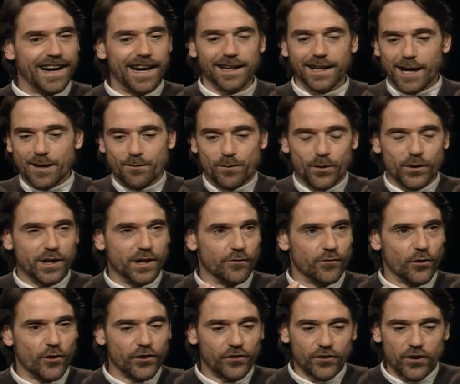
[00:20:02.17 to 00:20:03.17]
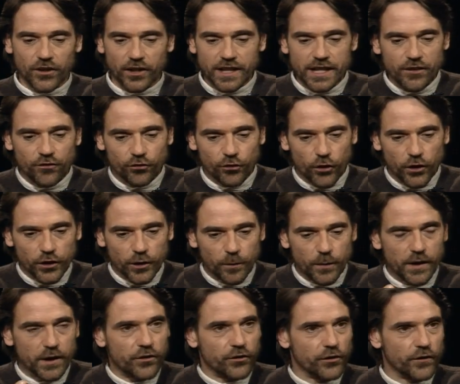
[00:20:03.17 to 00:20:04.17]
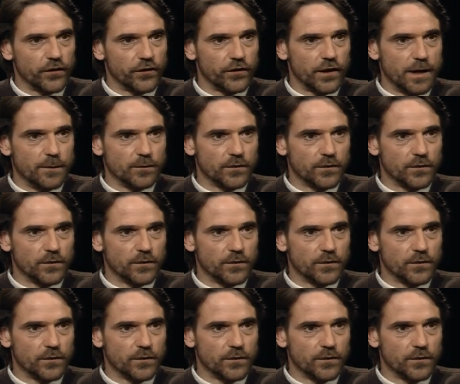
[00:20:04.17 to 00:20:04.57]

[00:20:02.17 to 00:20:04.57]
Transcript: and I'm putting a voice on, and he's drawing the picture at the same